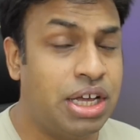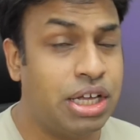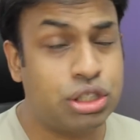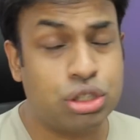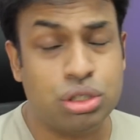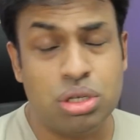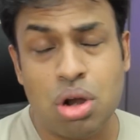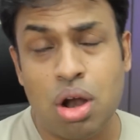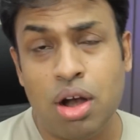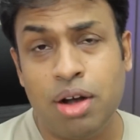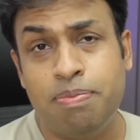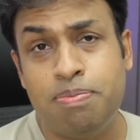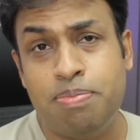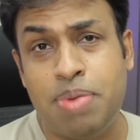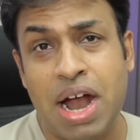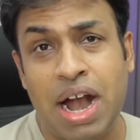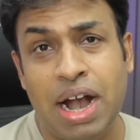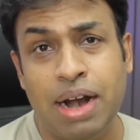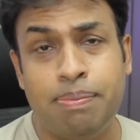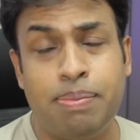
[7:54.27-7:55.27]
It's not
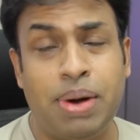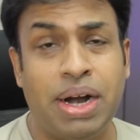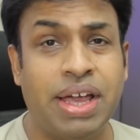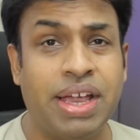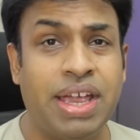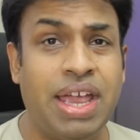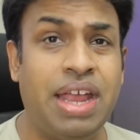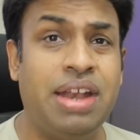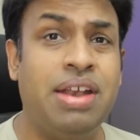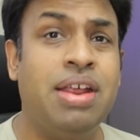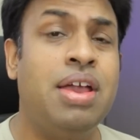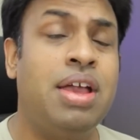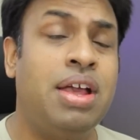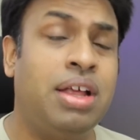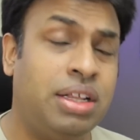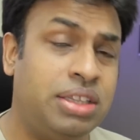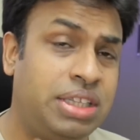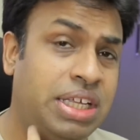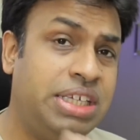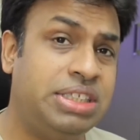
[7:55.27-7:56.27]
bad but again
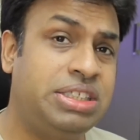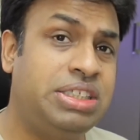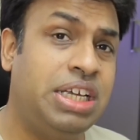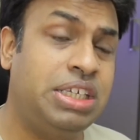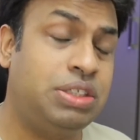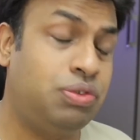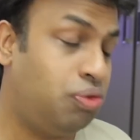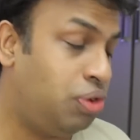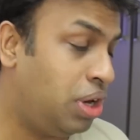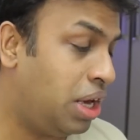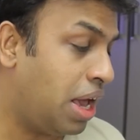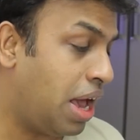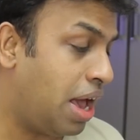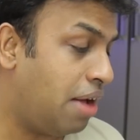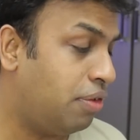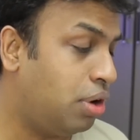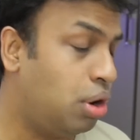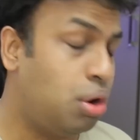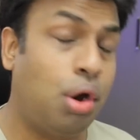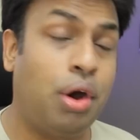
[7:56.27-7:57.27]
these days we
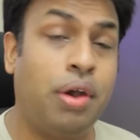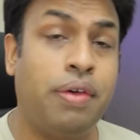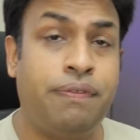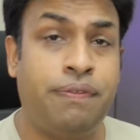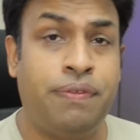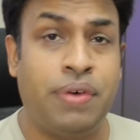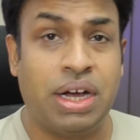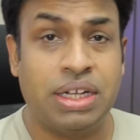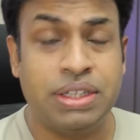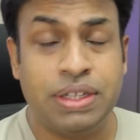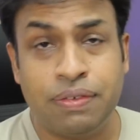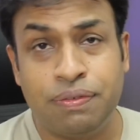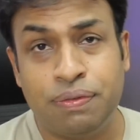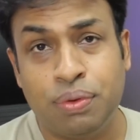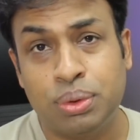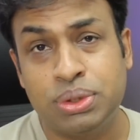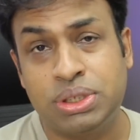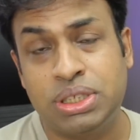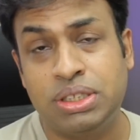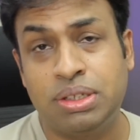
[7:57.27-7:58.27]
have a lot of other
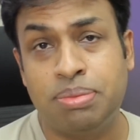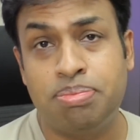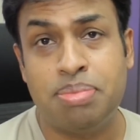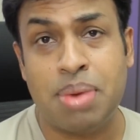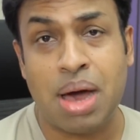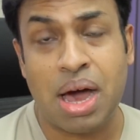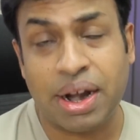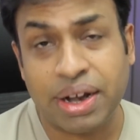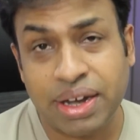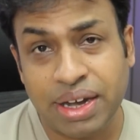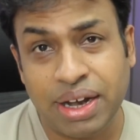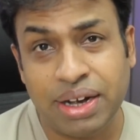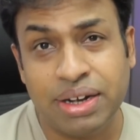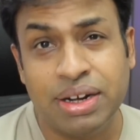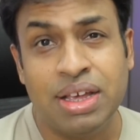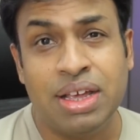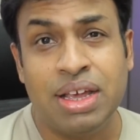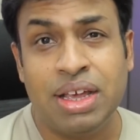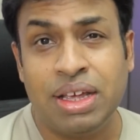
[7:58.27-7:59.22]
phones in the market